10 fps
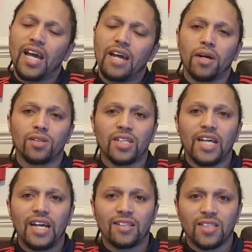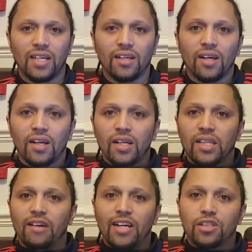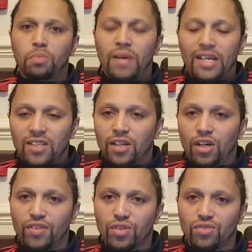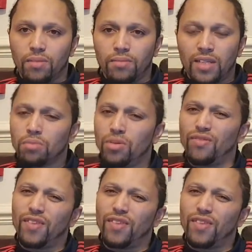came out today and said they're expecting offers for him this month.